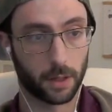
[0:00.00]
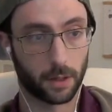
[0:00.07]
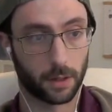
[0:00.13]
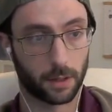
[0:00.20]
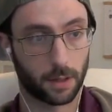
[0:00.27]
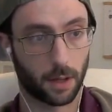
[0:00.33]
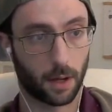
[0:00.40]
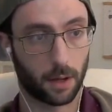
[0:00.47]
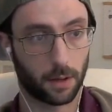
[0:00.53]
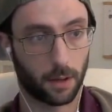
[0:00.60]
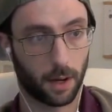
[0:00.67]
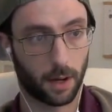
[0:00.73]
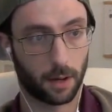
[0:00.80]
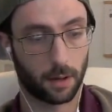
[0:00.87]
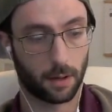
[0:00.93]
You thought you
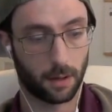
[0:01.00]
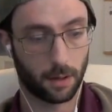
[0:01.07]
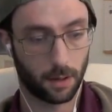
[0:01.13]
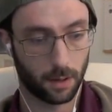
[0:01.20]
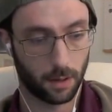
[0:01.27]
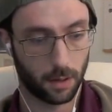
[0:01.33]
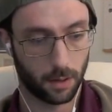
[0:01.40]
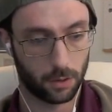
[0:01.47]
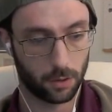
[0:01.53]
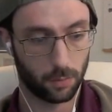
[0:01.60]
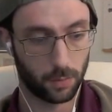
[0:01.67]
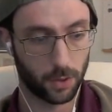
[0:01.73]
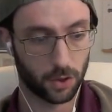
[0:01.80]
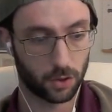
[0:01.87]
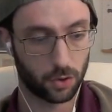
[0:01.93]
had two
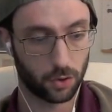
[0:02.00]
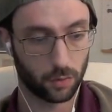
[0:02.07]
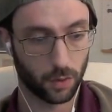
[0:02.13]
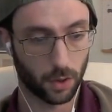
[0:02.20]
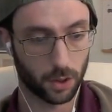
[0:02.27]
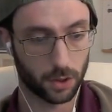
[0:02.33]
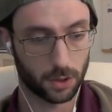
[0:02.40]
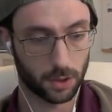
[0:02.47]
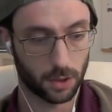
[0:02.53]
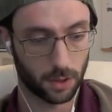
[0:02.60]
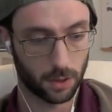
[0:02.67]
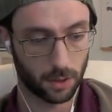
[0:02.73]
rooks,